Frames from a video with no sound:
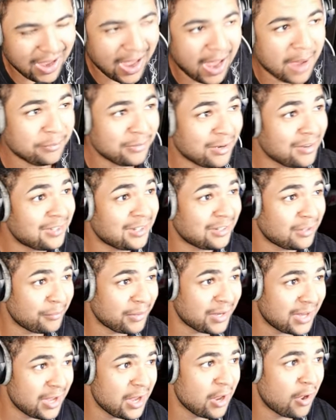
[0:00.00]
I'm going to say
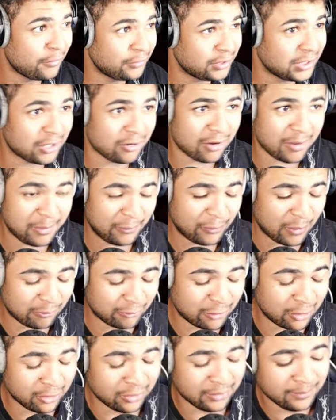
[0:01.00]
something here. Obviously, correct me if I'm
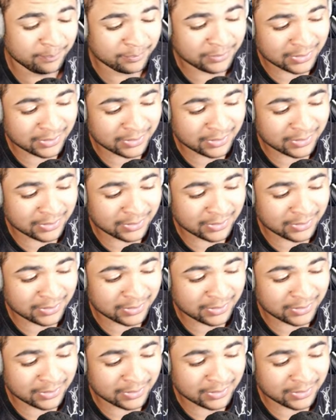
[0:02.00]
wrong